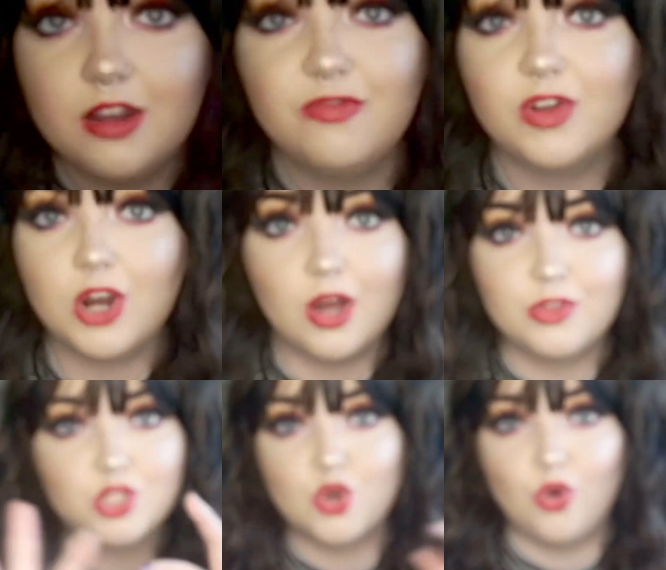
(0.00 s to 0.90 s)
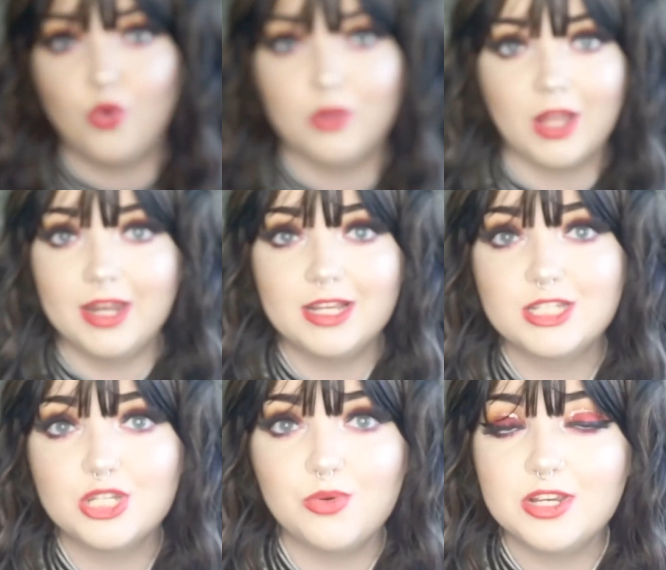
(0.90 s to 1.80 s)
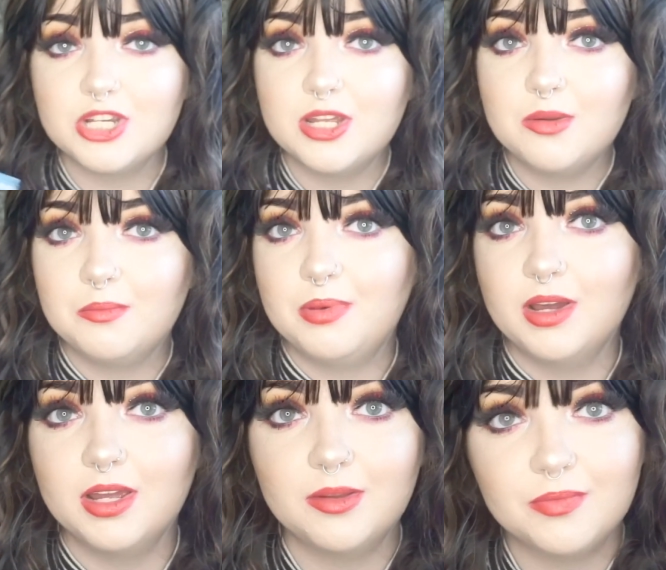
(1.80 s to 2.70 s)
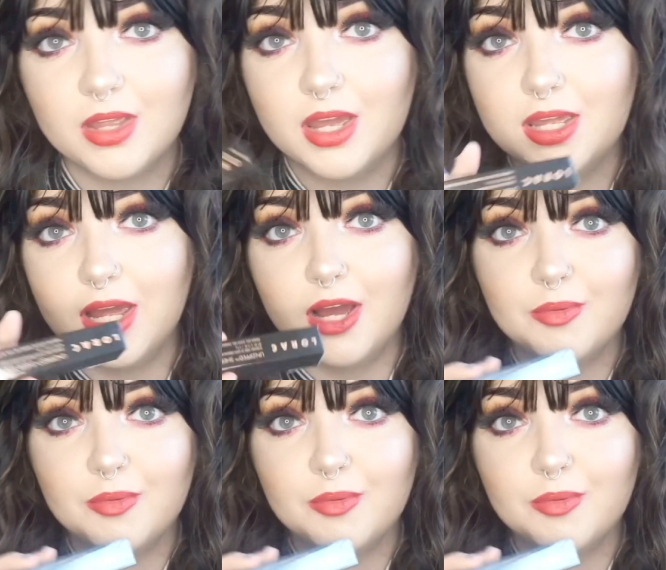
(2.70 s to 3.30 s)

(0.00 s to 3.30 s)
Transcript: figure out this whole lighting situation, but yeah.